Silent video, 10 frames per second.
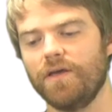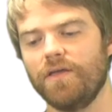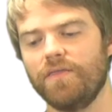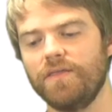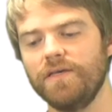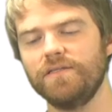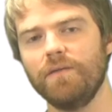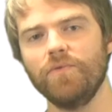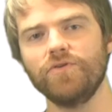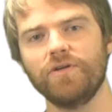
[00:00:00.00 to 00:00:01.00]
these
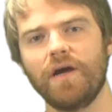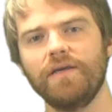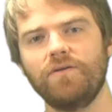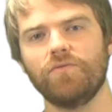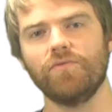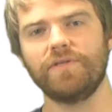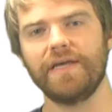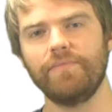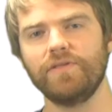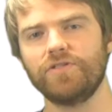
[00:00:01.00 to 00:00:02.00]
numbers are not equal.
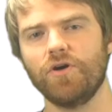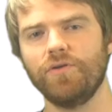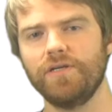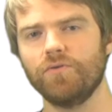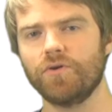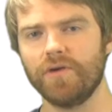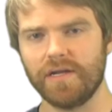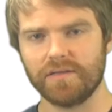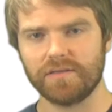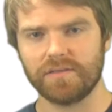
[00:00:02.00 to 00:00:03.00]
Debits don't equal
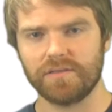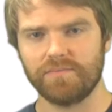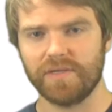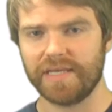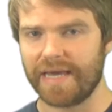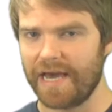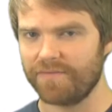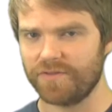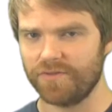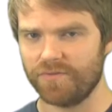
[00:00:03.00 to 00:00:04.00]
credits, but they
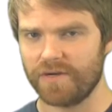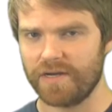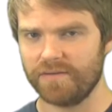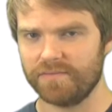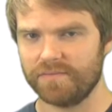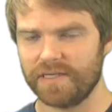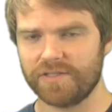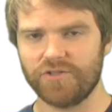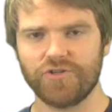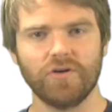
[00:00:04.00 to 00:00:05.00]
have to, right?
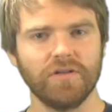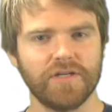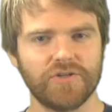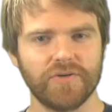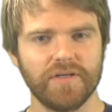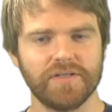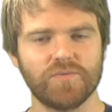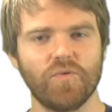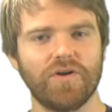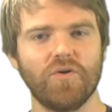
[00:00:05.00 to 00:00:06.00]
That's Journal Entries
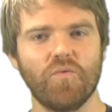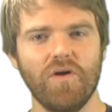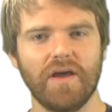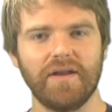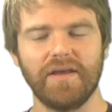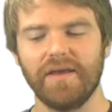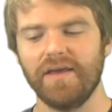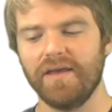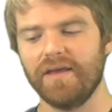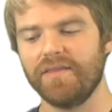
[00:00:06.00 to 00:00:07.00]
101.
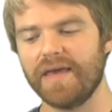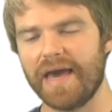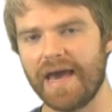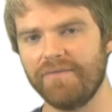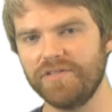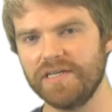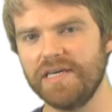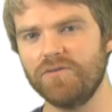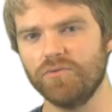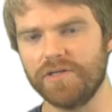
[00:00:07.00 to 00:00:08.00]
They have to
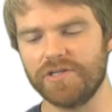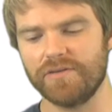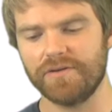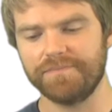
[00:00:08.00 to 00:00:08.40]
equal each other.